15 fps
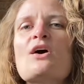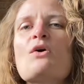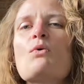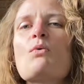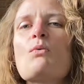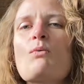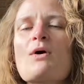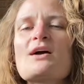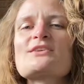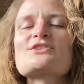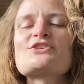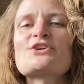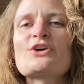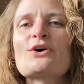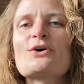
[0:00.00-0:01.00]
want to
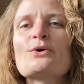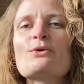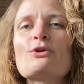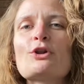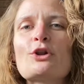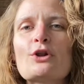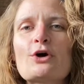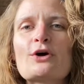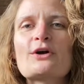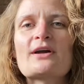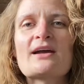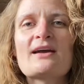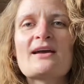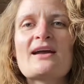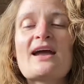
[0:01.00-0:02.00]
go look
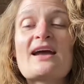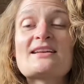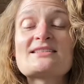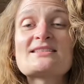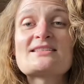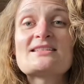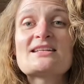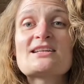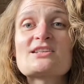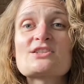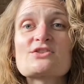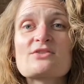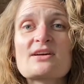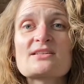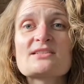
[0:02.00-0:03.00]
and to
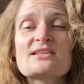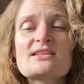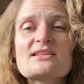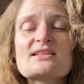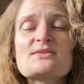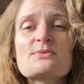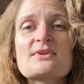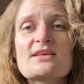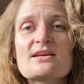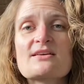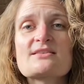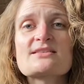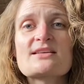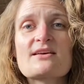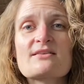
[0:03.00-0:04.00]
deconstruct it is within
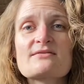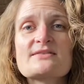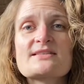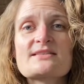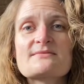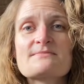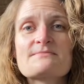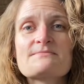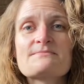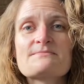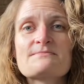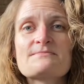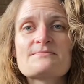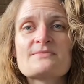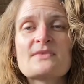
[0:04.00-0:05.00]
ourselves.
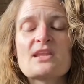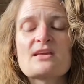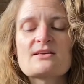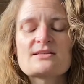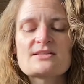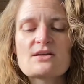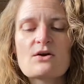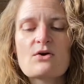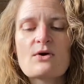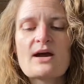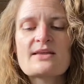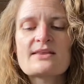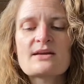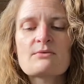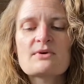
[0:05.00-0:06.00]
So I
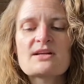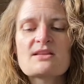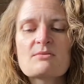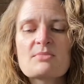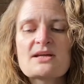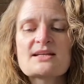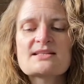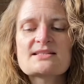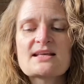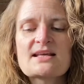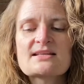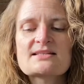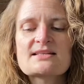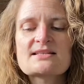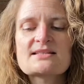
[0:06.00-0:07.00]
think one of the biggest
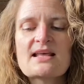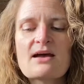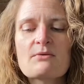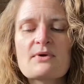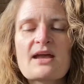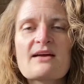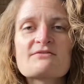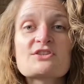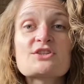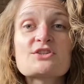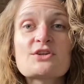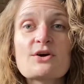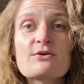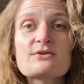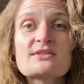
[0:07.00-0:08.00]
things is that we have to
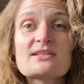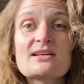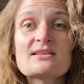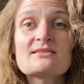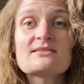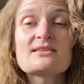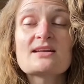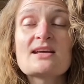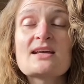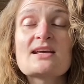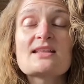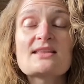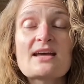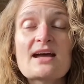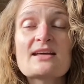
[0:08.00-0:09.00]
note and
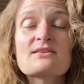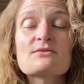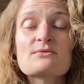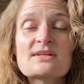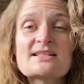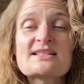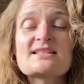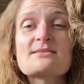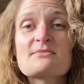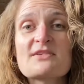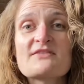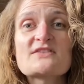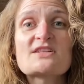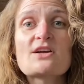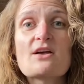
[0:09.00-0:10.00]
that racism
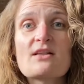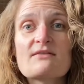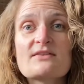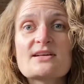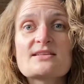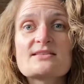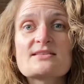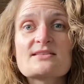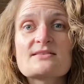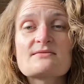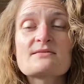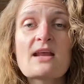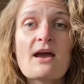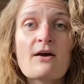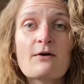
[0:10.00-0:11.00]
lives in all of us.
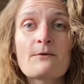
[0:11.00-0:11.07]
Now,